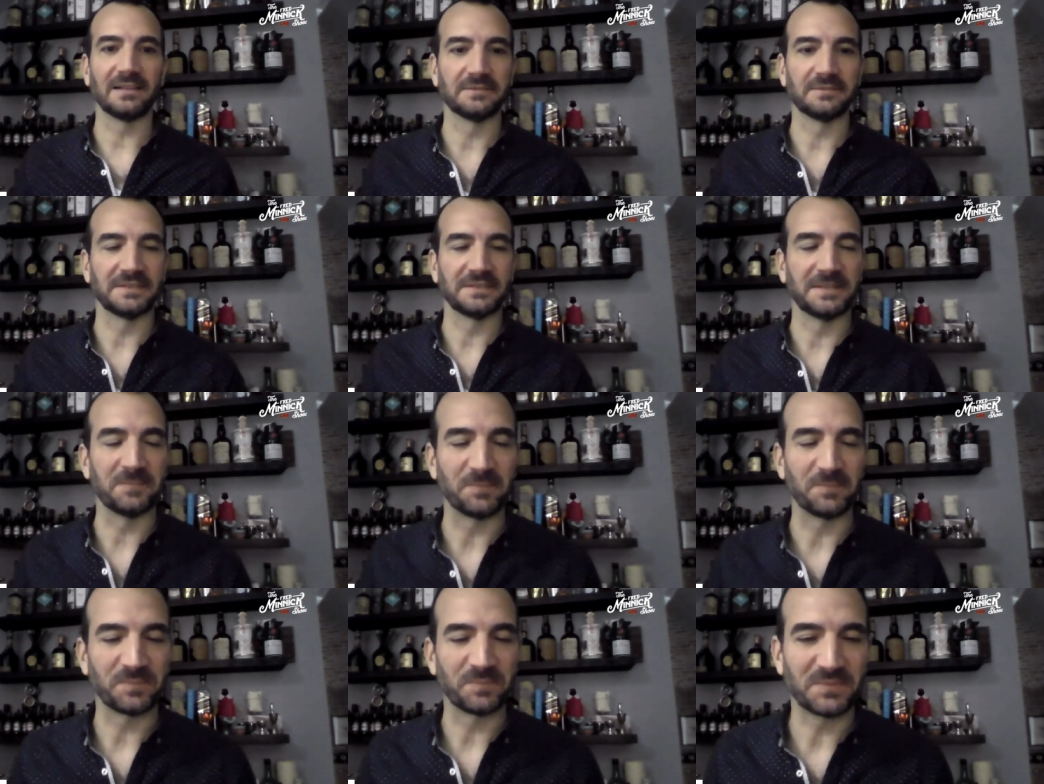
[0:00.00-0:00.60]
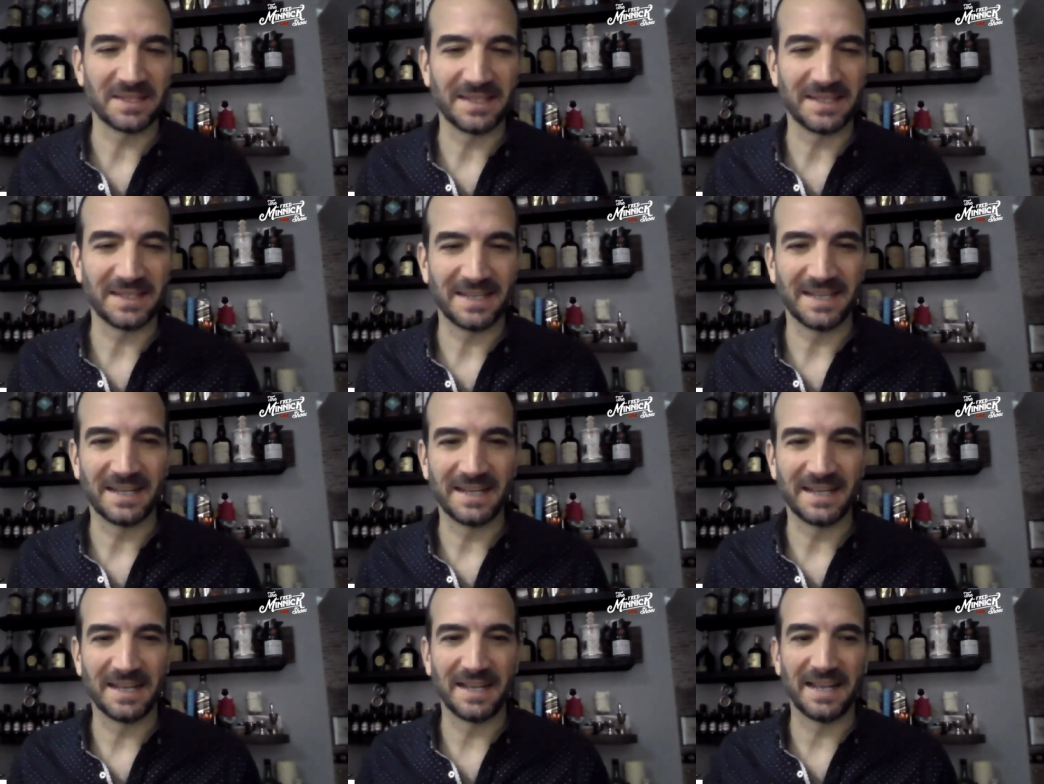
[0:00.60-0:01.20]
of it,
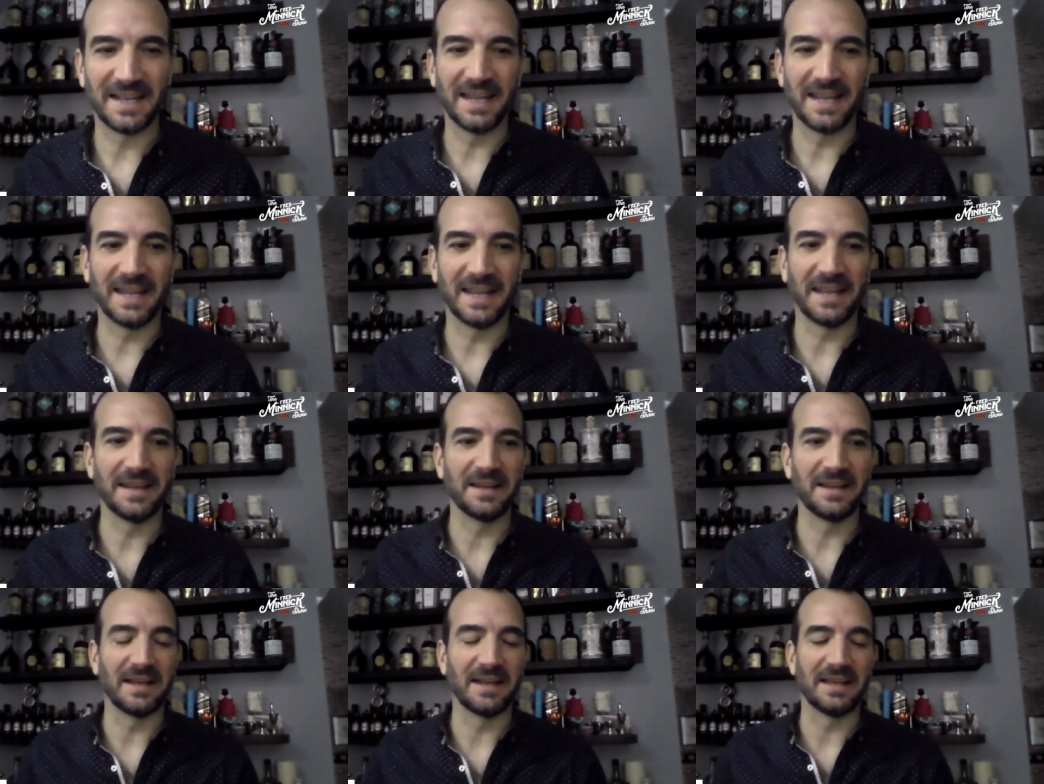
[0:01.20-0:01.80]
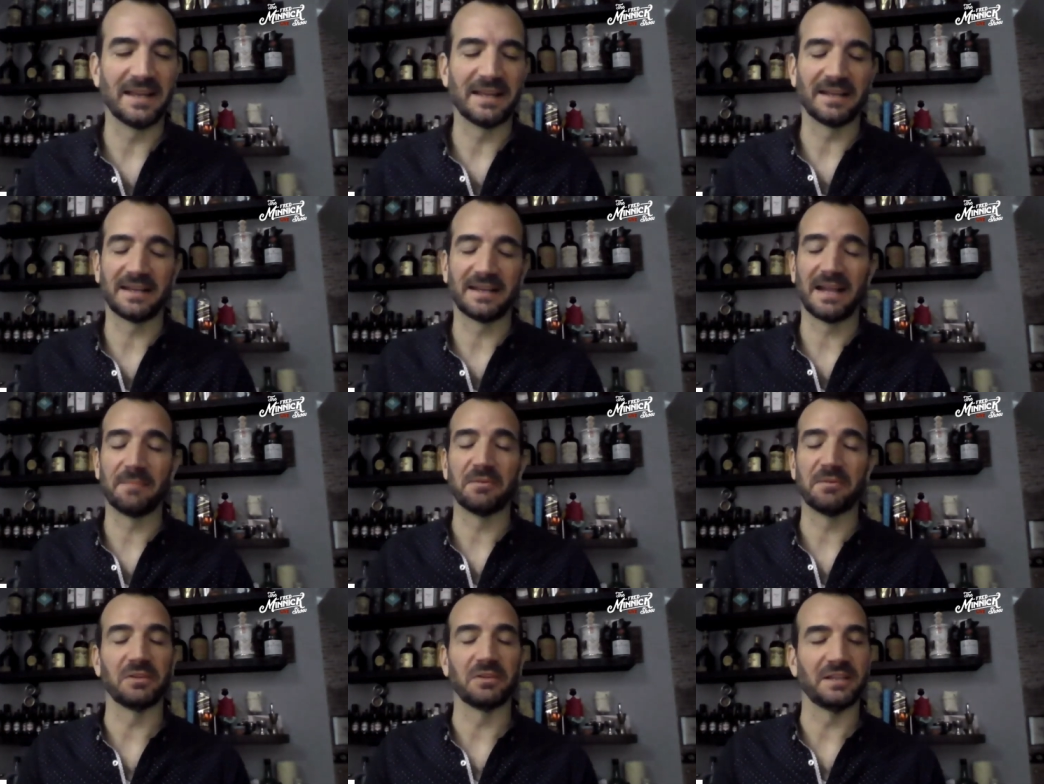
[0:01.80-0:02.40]
it
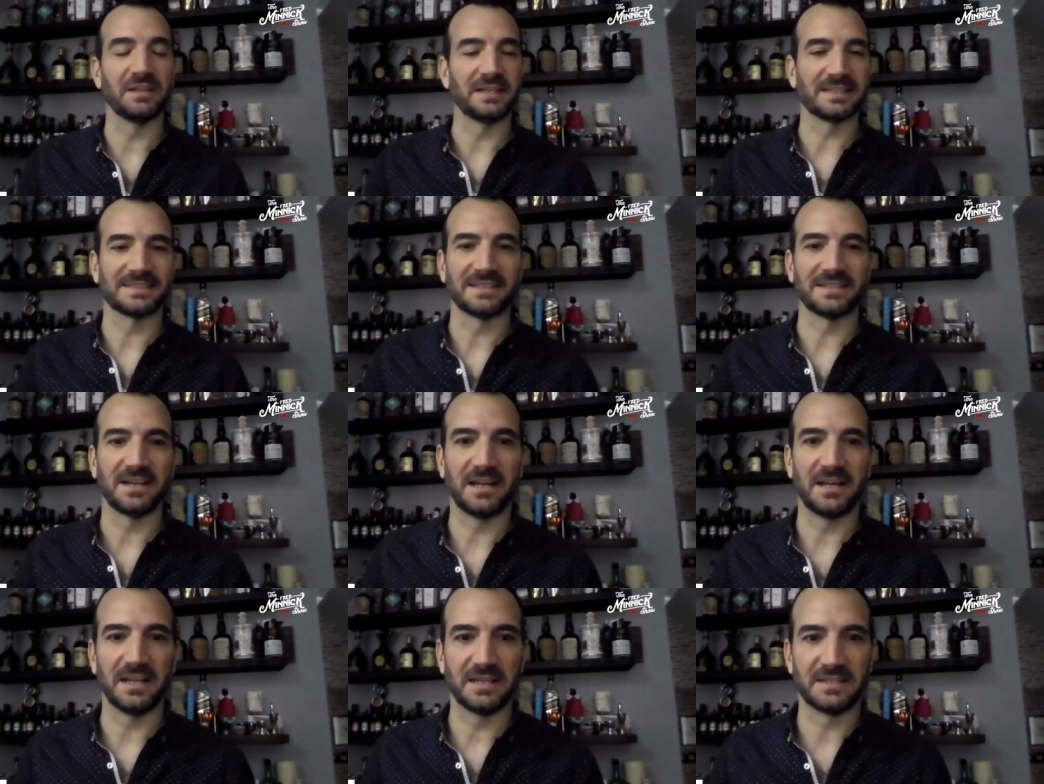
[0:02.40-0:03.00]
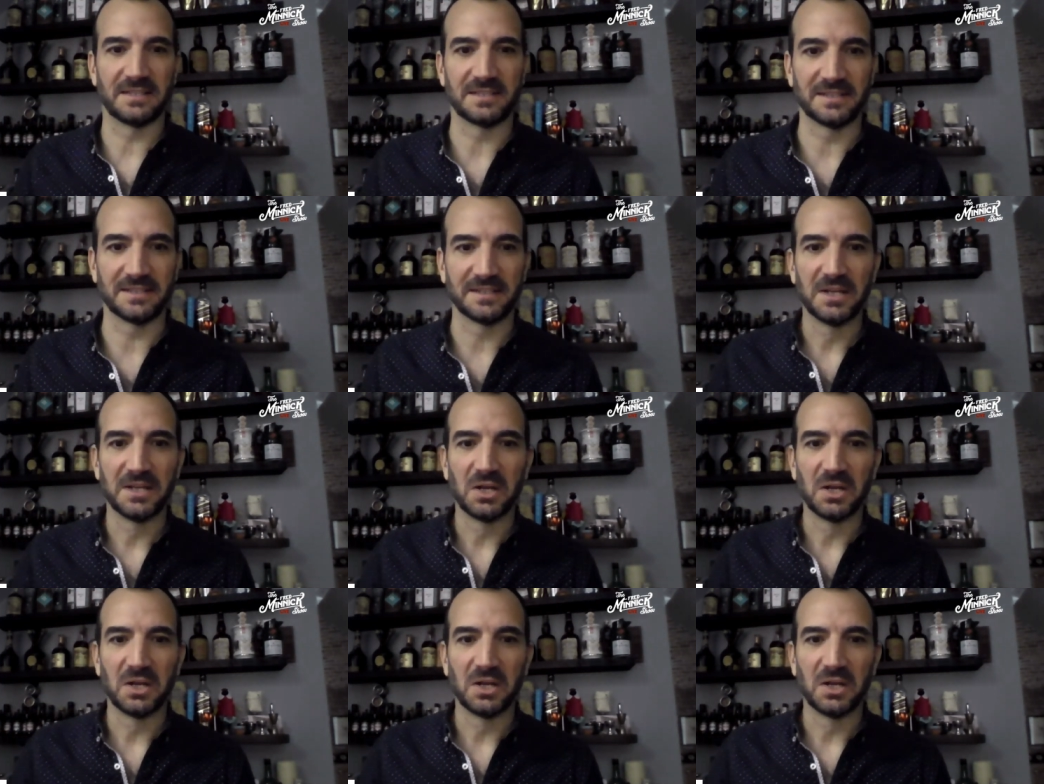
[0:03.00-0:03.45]
got me really excited to